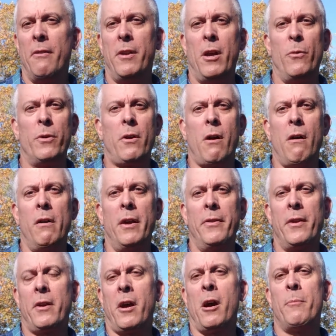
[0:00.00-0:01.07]
they would call
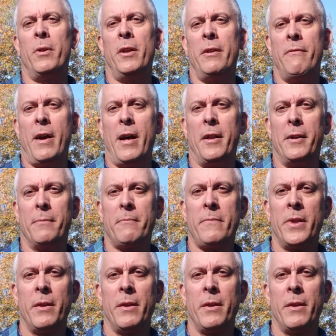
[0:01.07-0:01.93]
it the Cumberland Valley.